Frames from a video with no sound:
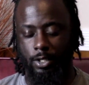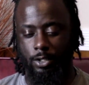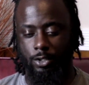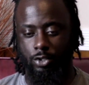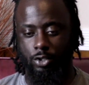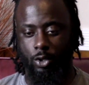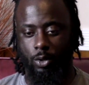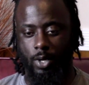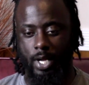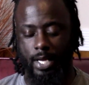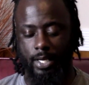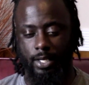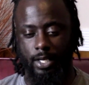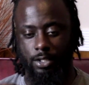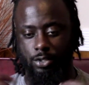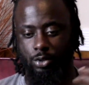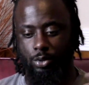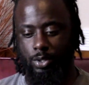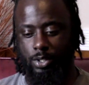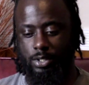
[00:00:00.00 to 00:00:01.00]
So I
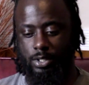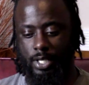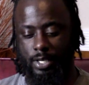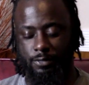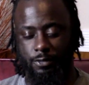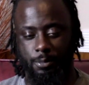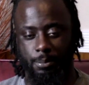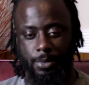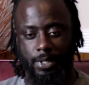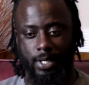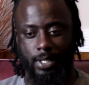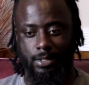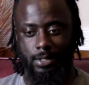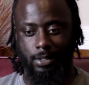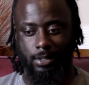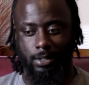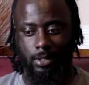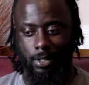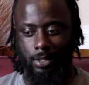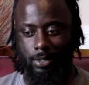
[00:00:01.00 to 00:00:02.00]
guess you could say, for me
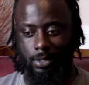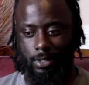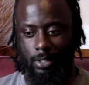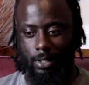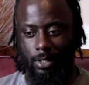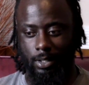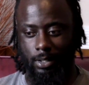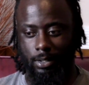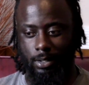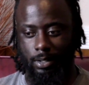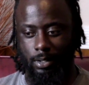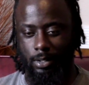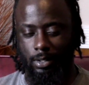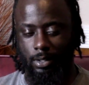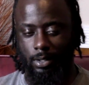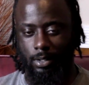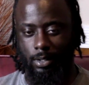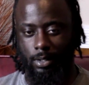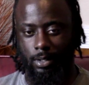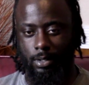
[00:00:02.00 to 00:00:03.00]
as a young kid,
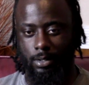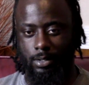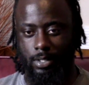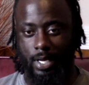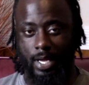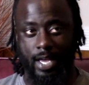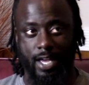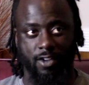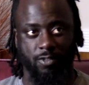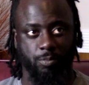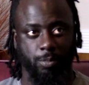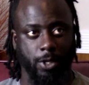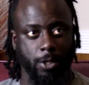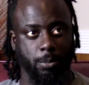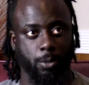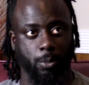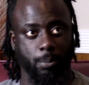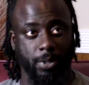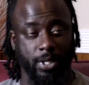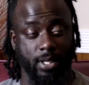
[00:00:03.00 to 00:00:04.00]
to have
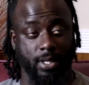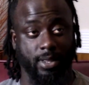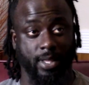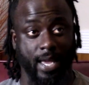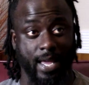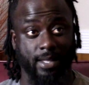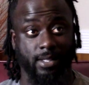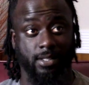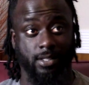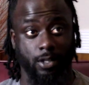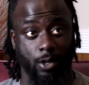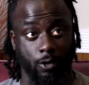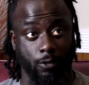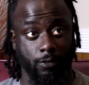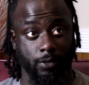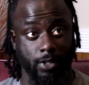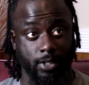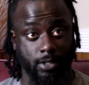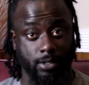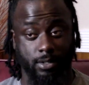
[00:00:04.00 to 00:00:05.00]
people be that
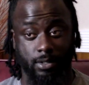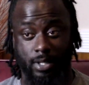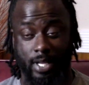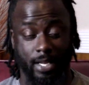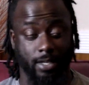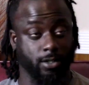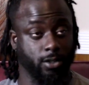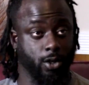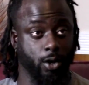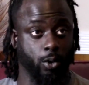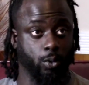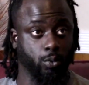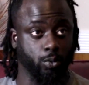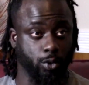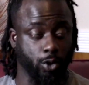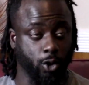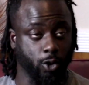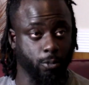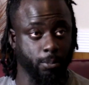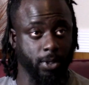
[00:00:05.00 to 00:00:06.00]
selfless, that
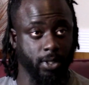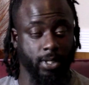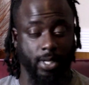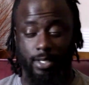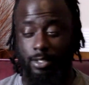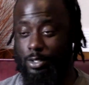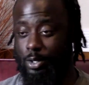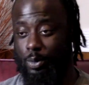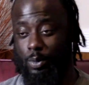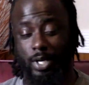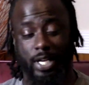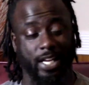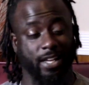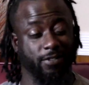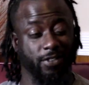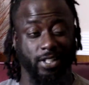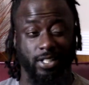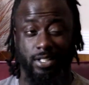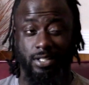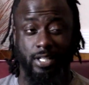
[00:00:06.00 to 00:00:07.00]
don't know me, that don't
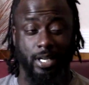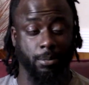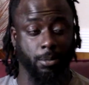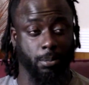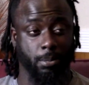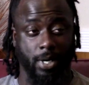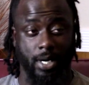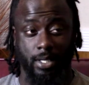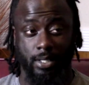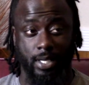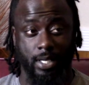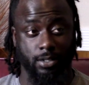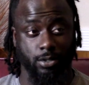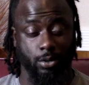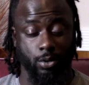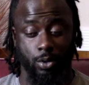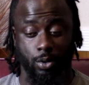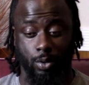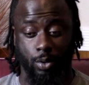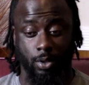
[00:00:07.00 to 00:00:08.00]
have any type of
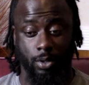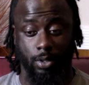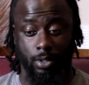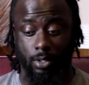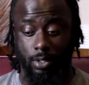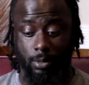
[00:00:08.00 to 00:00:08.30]
biological